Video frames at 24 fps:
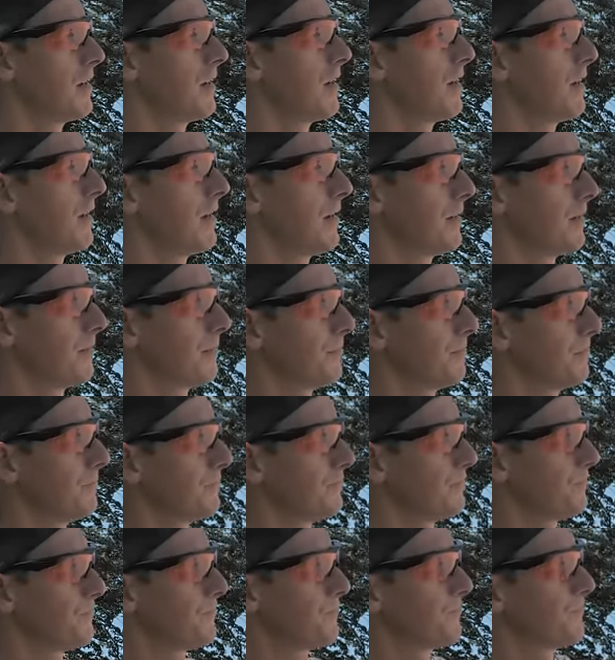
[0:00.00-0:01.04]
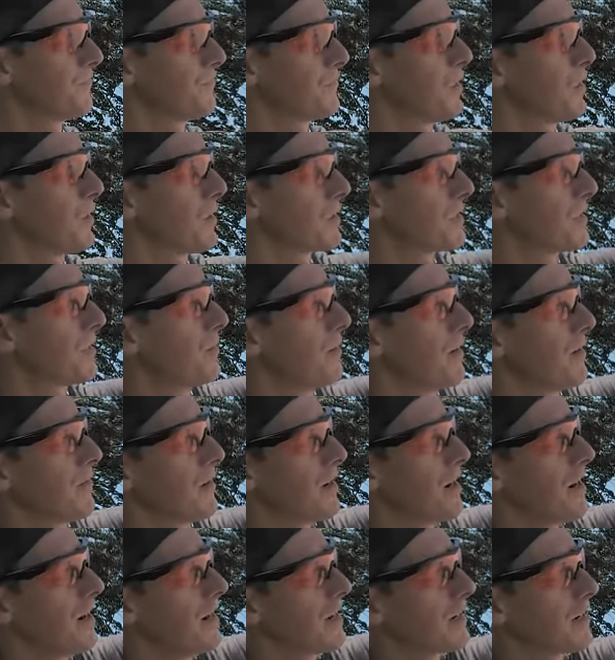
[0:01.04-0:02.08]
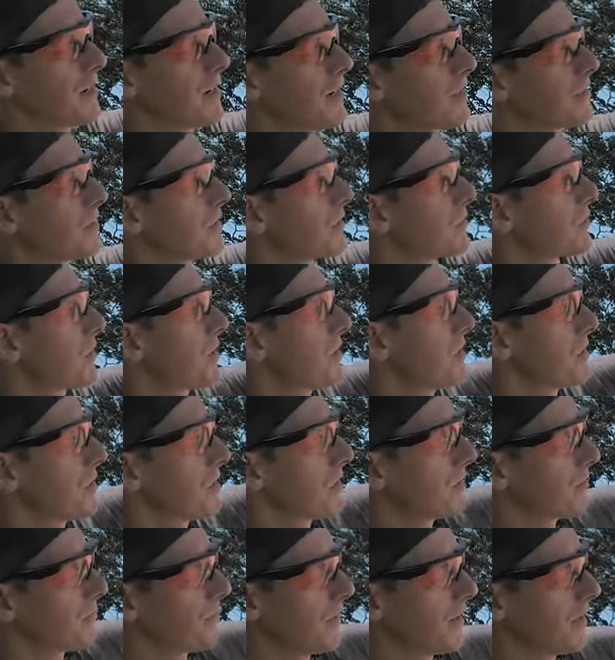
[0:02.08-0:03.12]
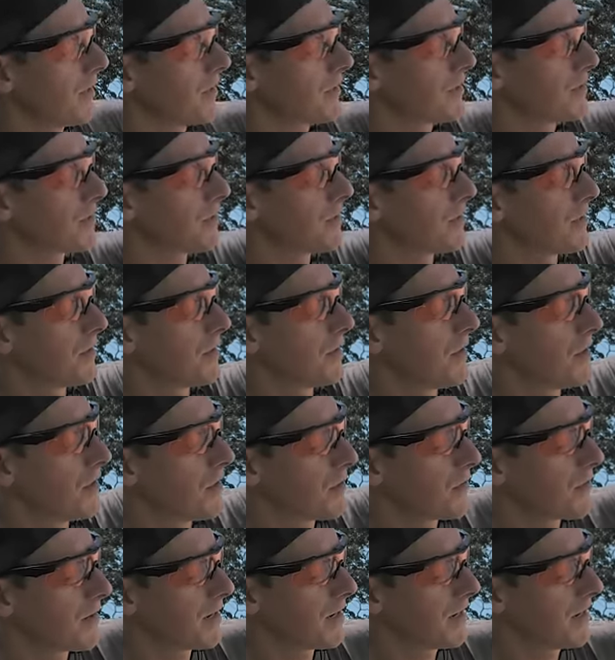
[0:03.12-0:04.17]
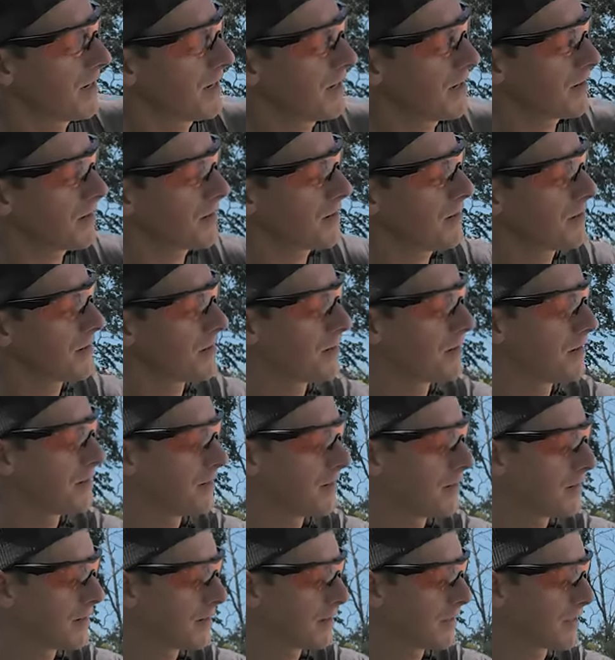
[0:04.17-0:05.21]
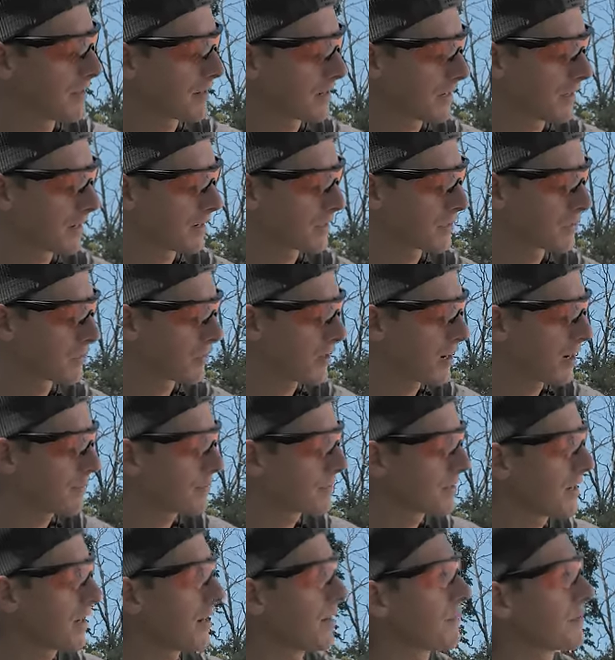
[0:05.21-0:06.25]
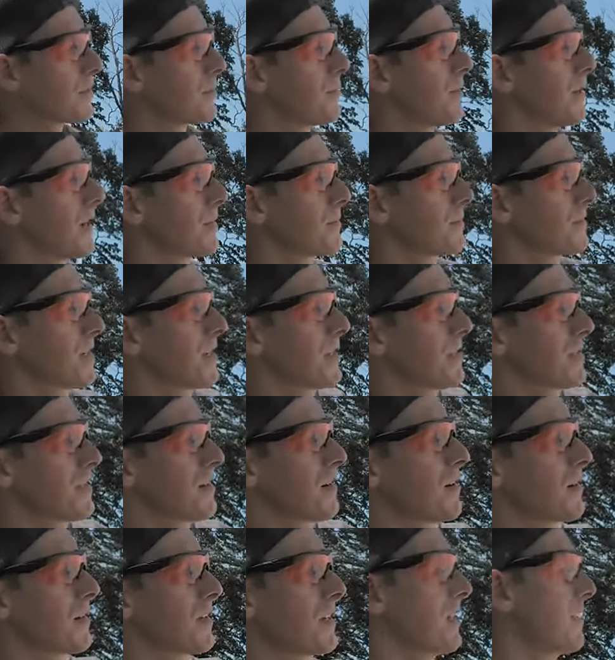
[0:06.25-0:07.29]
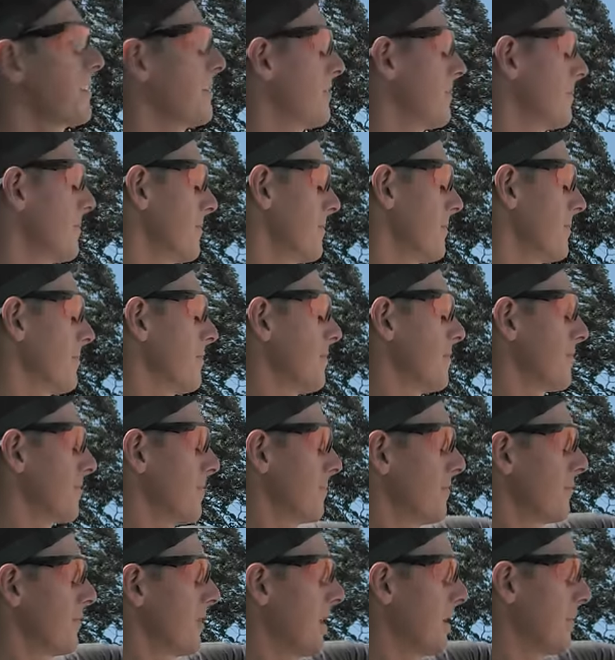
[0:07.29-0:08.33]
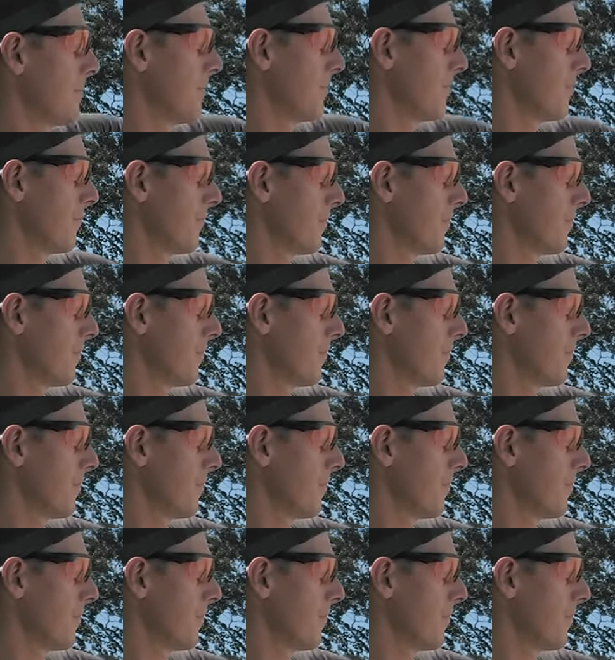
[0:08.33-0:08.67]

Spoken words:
You can see we have a high concentration of pellets right here. And then it kind of drops off at the bottom side of the target. We got